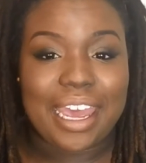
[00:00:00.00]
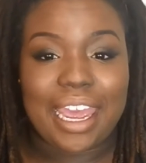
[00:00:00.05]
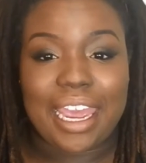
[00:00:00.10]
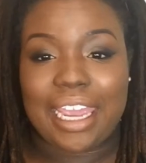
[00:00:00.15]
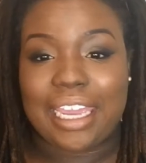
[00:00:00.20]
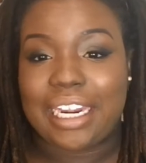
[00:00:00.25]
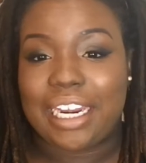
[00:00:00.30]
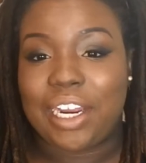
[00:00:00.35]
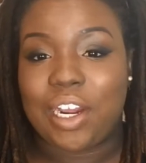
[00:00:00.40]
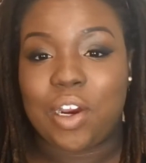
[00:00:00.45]

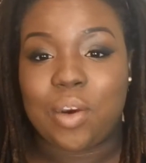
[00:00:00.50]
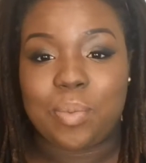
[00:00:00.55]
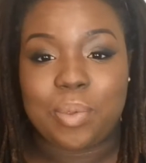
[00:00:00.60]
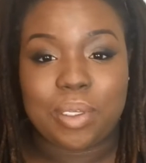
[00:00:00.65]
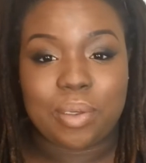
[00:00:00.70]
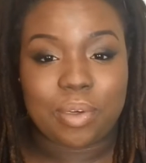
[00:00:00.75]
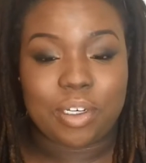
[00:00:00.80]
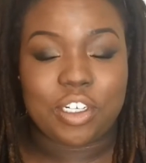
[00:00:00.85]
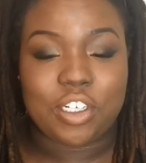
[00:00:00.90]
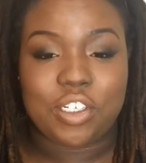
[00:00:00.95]
And I hope
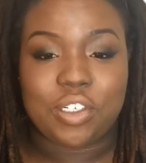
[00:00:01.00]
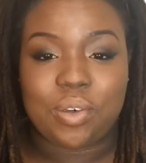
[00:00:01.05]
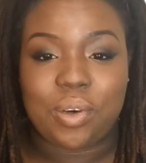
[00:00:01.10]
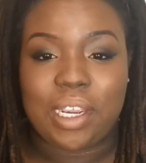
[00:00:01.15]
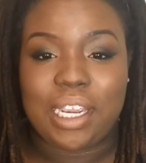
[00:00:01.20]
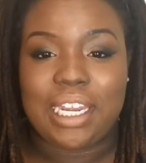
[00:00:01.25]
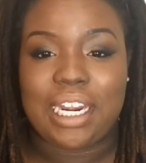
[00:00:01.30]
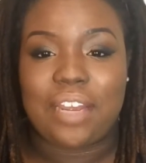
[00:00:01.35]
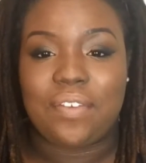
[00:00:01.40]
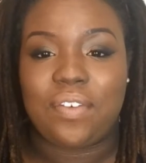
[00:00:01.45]
you enjoy
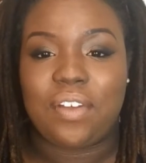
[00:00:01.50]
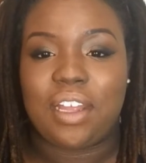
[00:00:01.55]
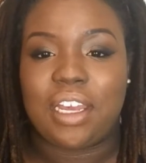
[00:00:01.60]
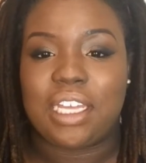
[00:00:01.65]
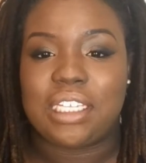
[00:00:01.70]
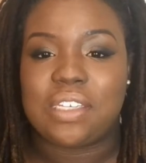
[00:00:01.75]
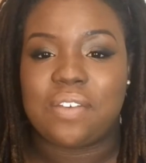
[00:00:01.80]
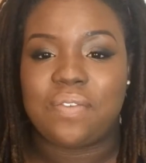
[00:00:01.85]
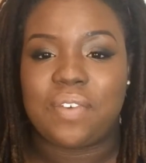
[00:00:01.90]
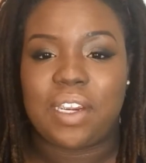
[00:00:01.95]
it. I feel like
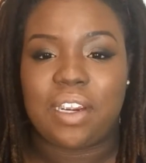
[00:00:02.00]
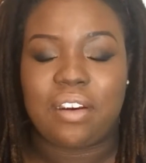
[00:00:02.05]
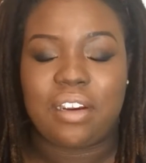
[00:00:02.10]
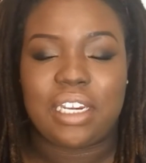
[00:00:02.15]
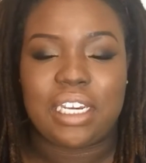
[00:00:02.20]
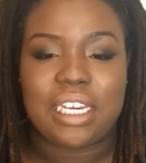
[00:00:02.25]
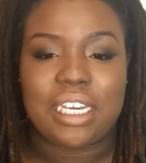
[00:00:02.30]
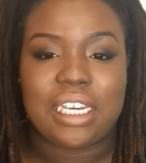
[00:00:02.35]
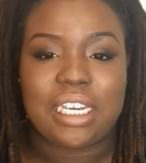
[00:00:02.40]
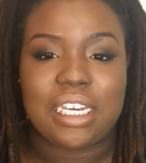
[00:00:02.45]
it's a
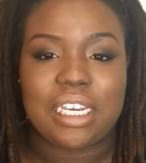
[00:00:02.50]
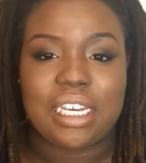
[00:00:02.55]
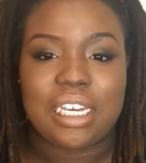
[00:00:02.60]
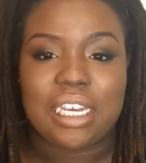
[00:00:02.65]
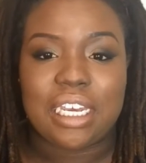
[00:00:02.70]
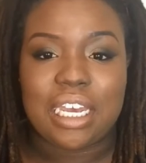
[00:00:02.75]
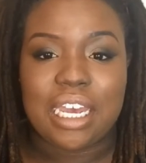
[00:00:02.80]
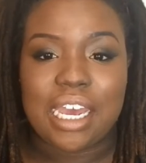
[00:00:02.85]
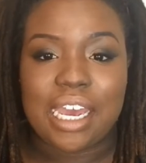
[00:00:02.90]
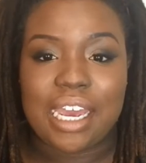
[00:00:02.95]
very
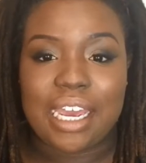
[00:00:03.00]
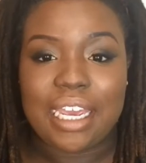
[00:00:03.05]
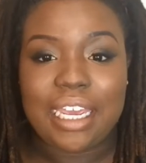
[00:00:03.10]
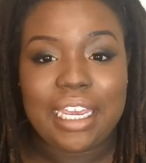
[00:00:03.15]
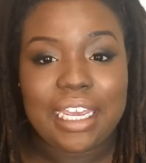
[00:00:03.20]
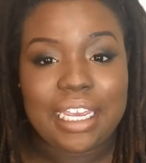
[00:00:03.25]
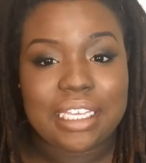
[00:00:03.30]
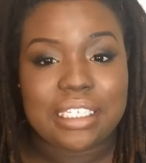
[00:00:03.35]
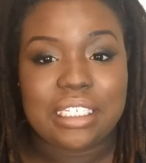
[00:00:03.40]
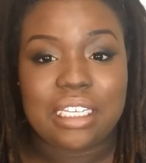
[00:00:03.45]

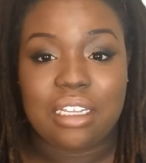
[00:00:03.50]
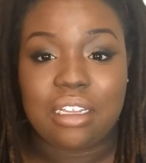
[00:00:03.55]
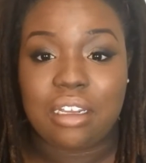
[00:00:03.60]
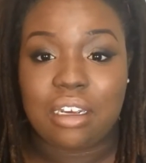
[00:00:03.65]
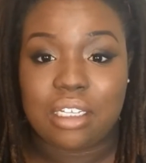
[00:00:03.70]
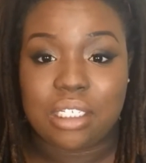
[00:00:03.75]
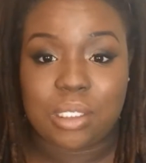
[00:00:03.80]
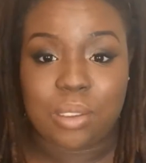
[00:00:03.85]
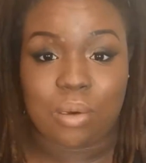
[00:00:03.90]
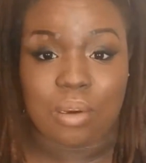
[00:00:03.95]
easy
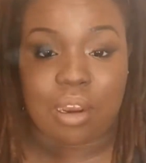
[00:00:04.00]
look to